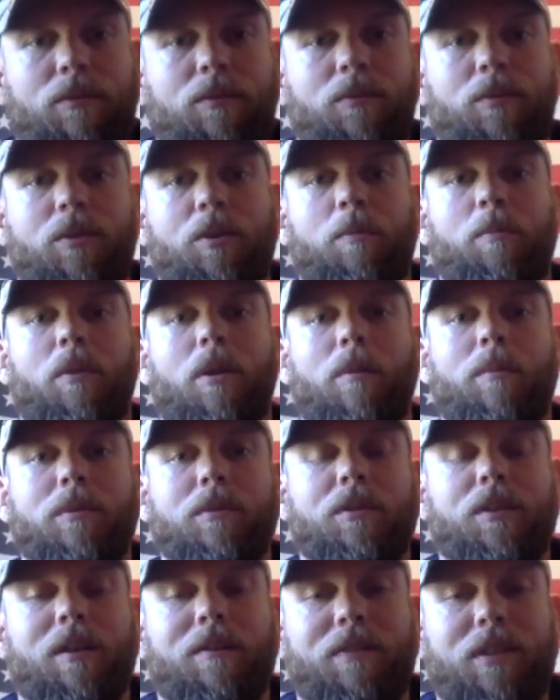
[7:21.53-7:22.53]
when you're plumbing
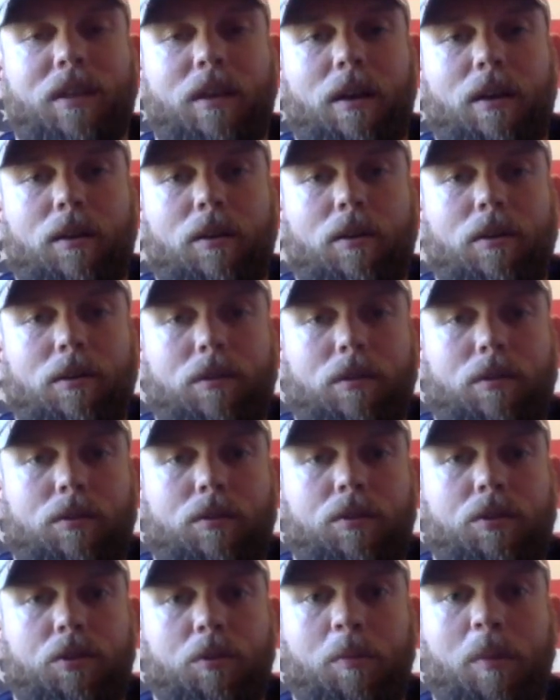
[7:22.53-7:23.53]
stuff together,
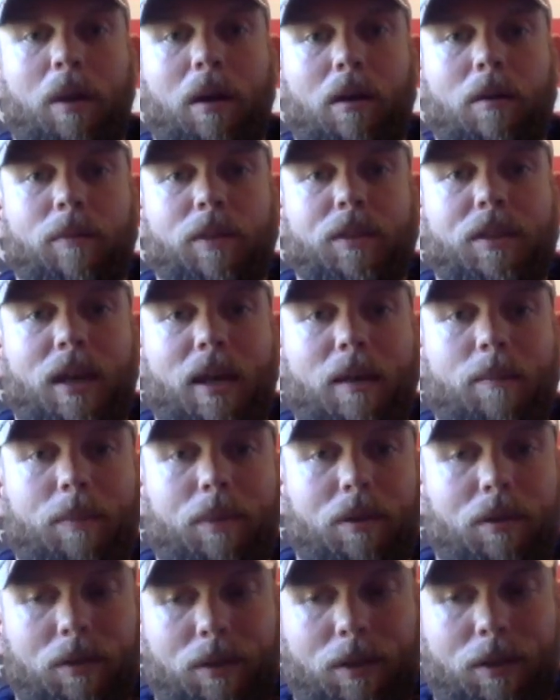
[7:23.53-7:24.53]
should probably be
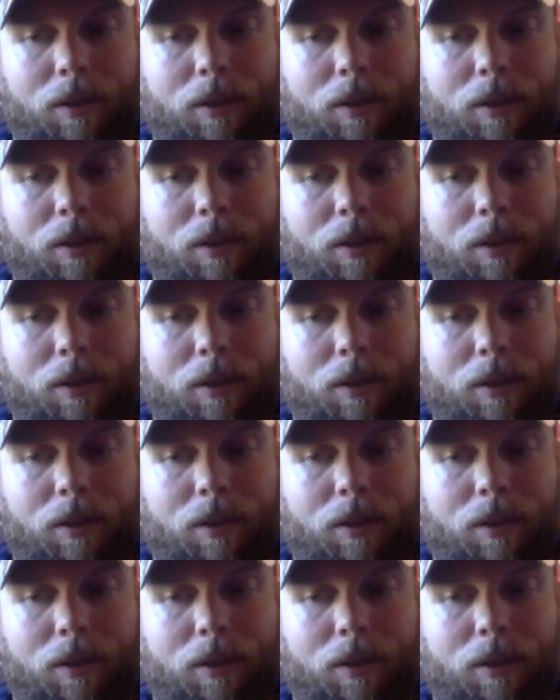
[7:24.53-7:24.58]
taped.